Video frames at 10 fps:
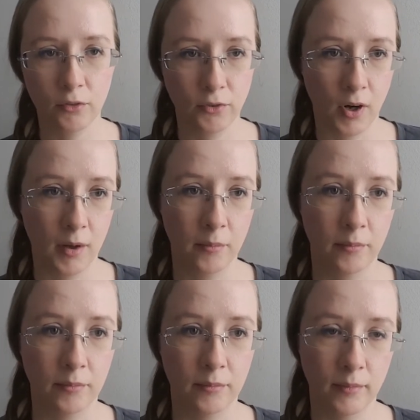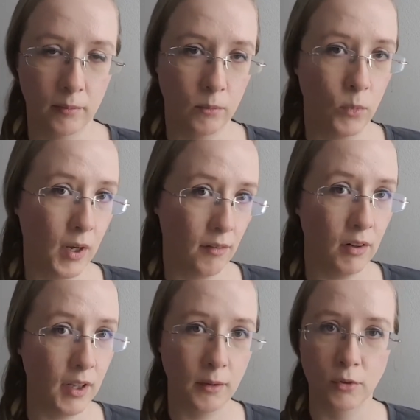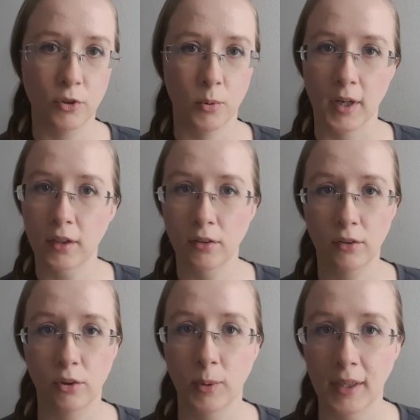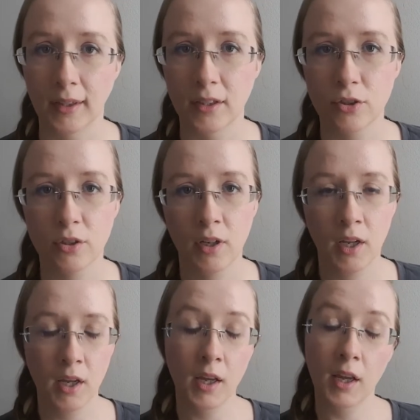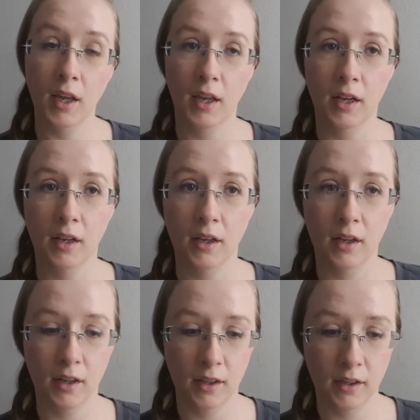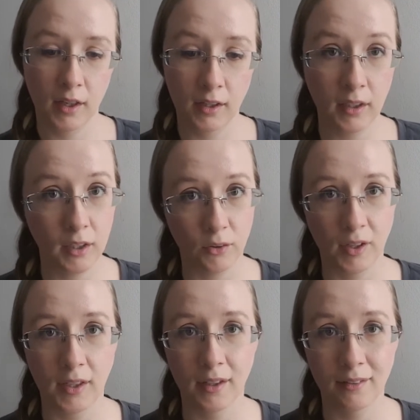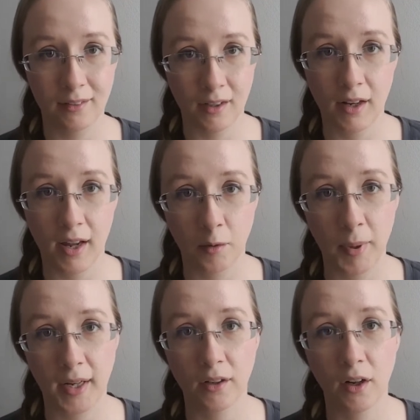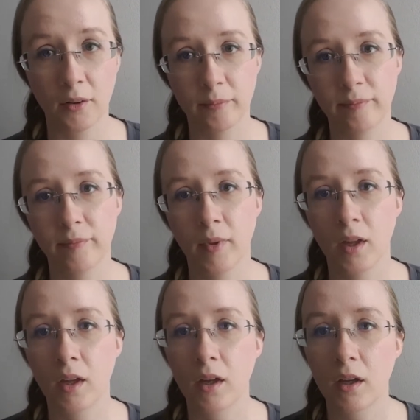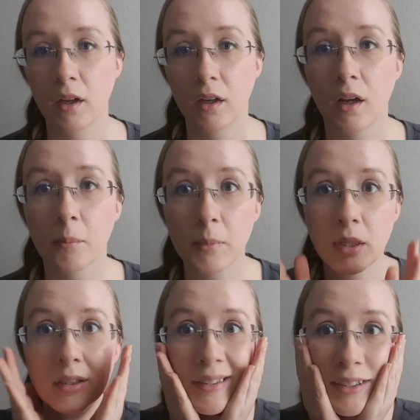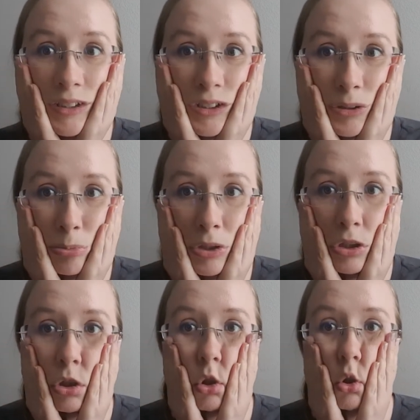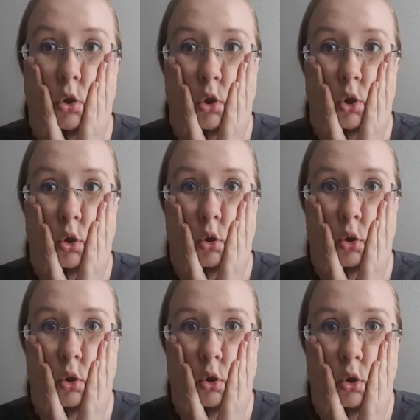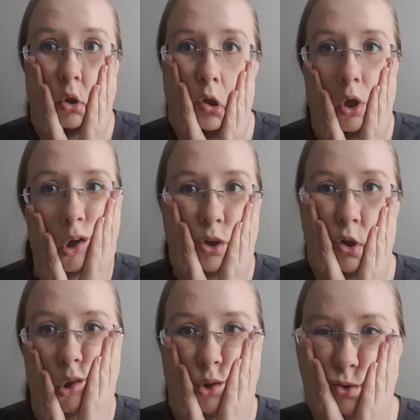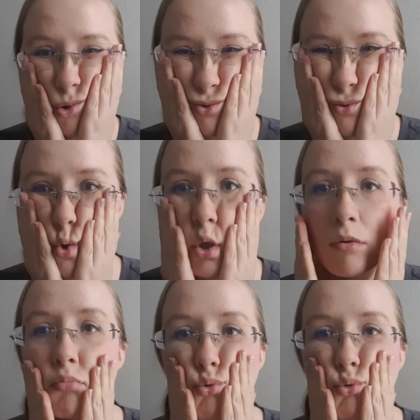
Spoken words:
from whatever language you want to English. And in the ingredients, it said egg binder. And I'm like, oh my goodness. Okay.